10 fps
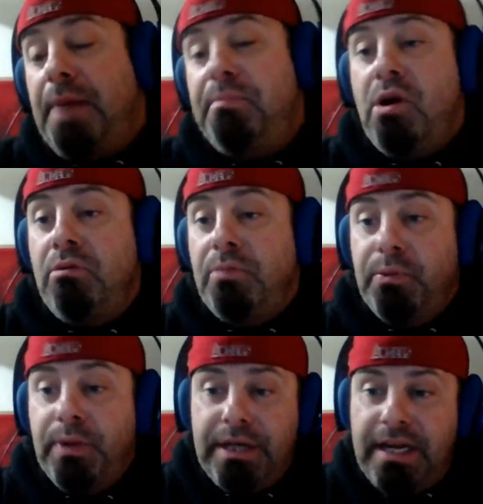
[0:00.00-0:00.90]
probably
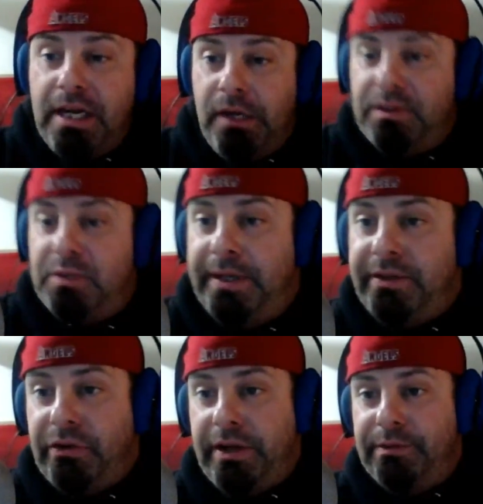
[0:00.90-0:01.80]
wouldn't. I can't even speak their
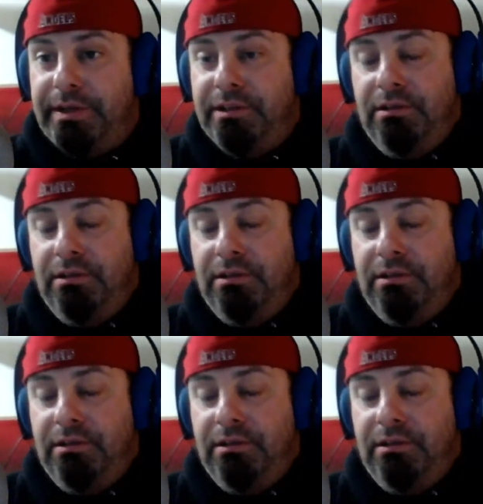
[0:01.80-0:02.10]
language.